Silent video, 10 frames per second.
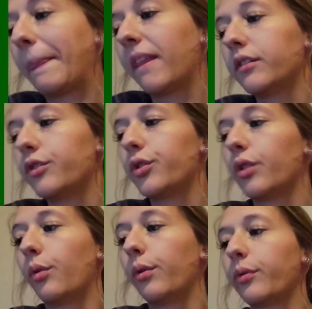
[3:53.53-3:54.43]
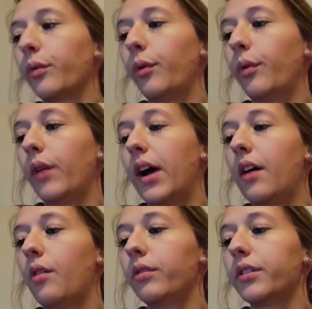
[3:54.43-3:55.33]
So
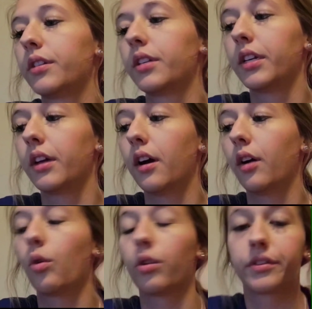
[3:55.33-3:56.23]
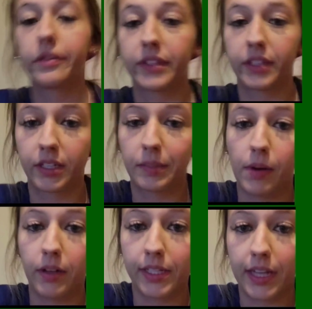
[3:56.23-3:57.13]
throughout a course of 6 months,